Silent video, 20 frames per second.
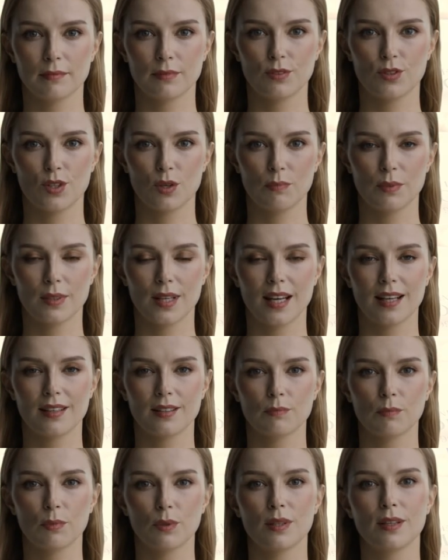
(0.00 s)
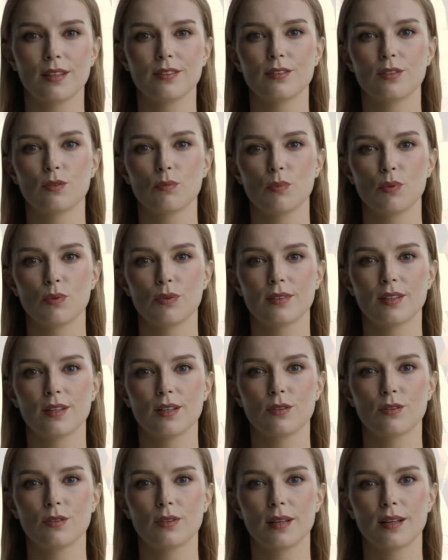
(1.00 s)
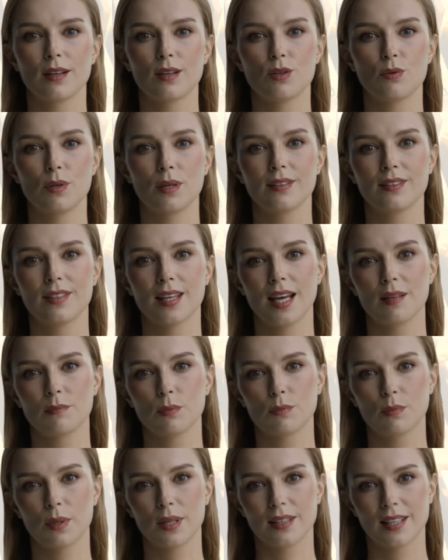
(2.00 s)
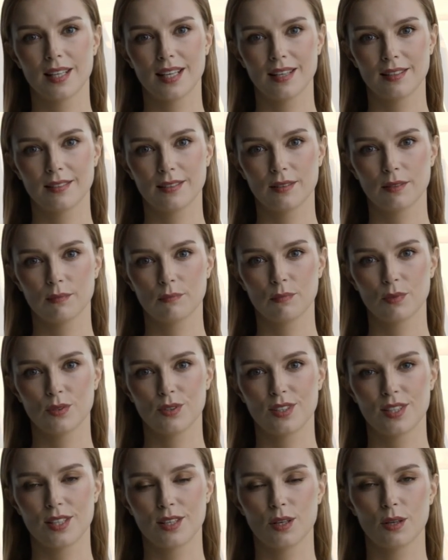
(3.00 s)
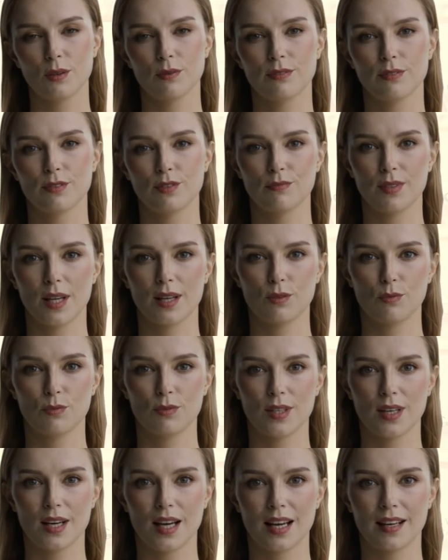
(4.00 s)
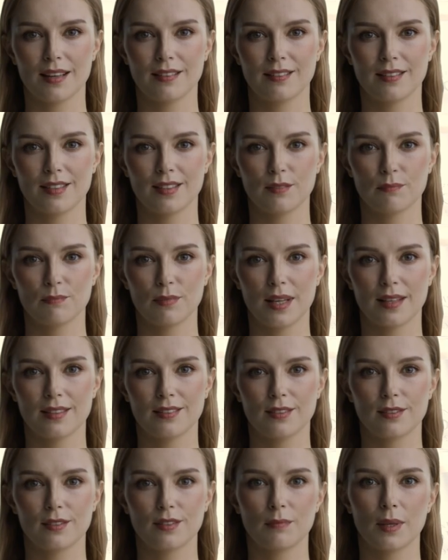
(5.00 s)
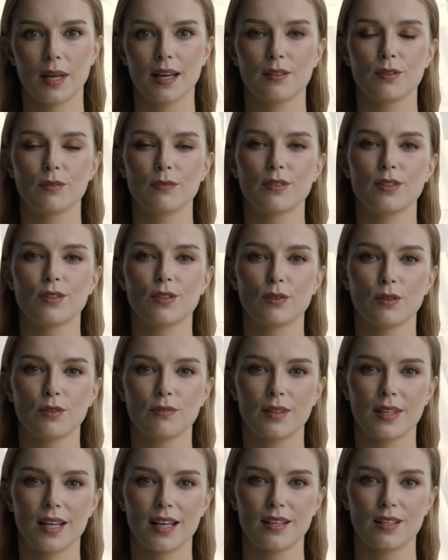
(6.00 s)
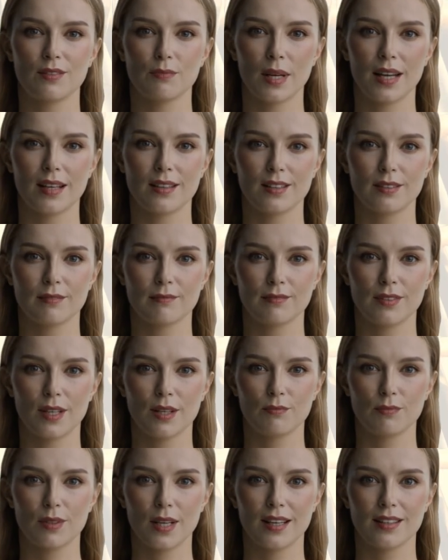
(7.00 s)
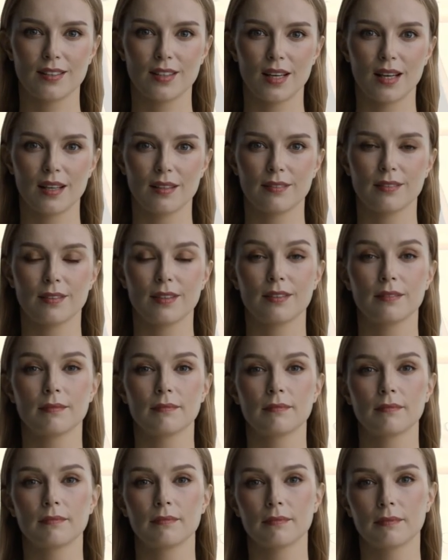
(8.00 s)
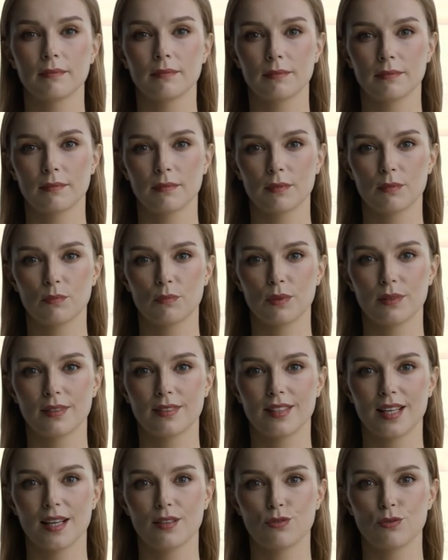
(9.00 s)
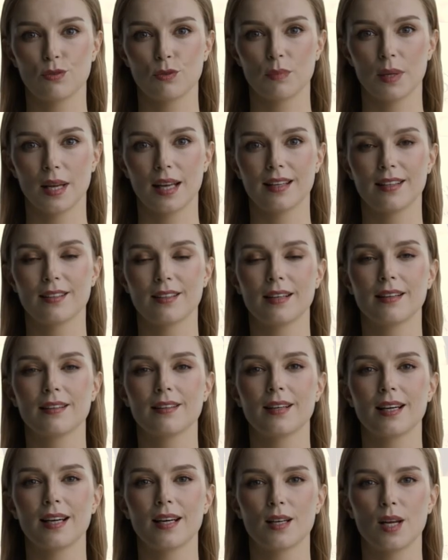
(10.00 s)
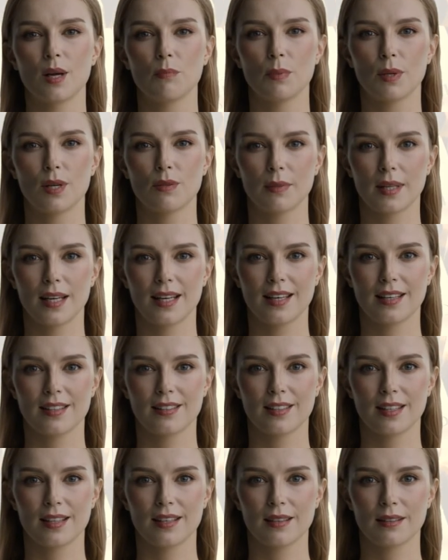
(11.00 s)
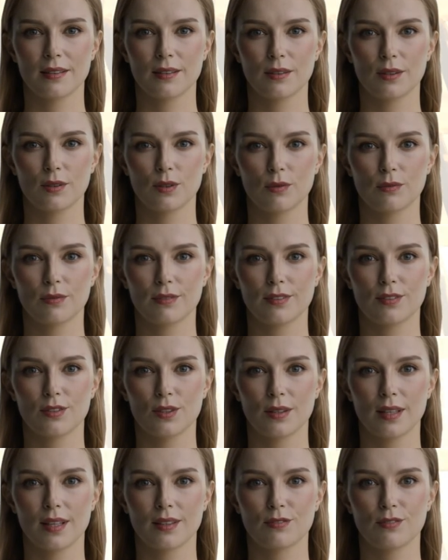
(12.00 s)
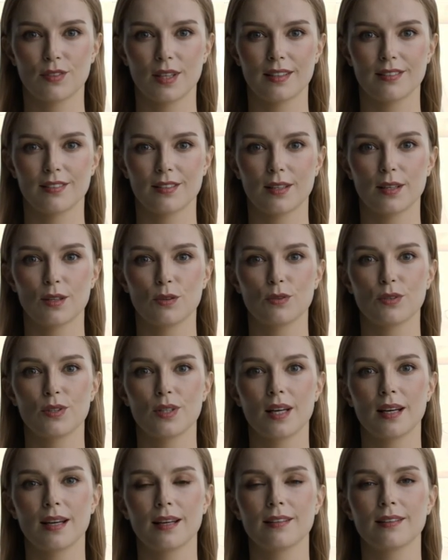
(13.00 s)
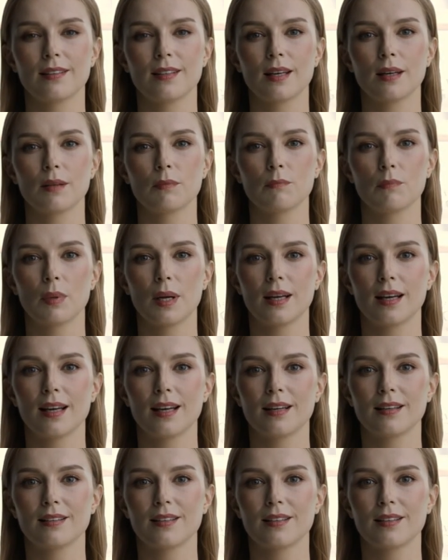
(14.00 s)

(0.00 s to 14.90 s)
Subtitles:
Job data points towards a cooling US labor market, pushing gold to record highs as investors bet on sooner-than-expected Fed rate cuts. With central banks hinting at upcoming easing, gold's non-interest allure shines, marking a